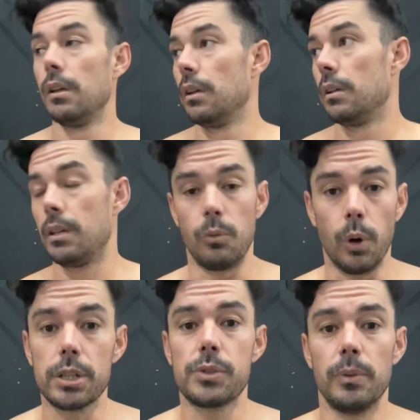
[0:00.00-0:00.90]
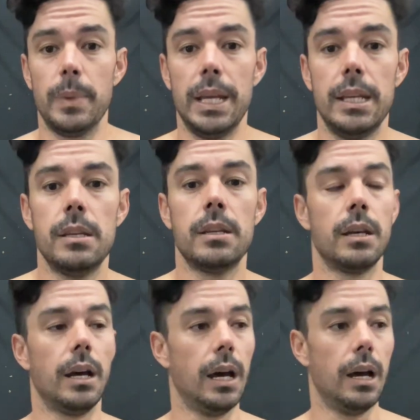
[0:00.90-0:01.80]
It works for me,
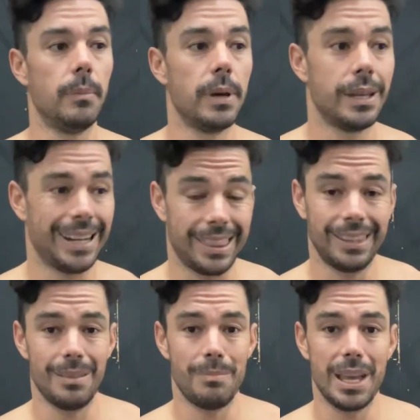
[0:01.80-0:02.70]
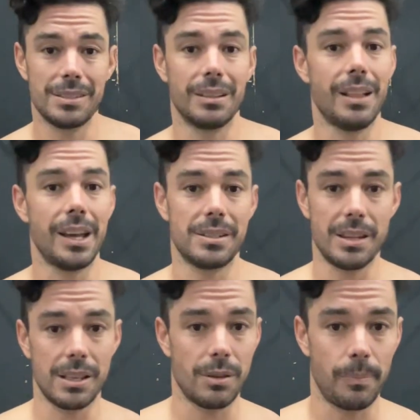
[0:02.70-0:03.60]
and I think it makes a lot of
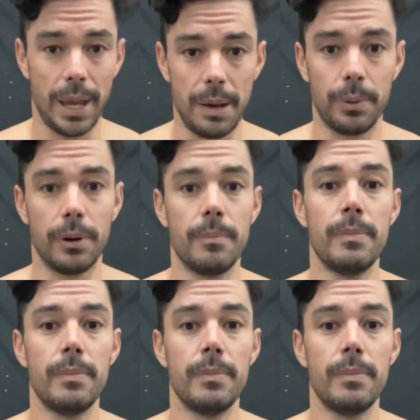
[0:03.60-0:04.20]
sense on paper.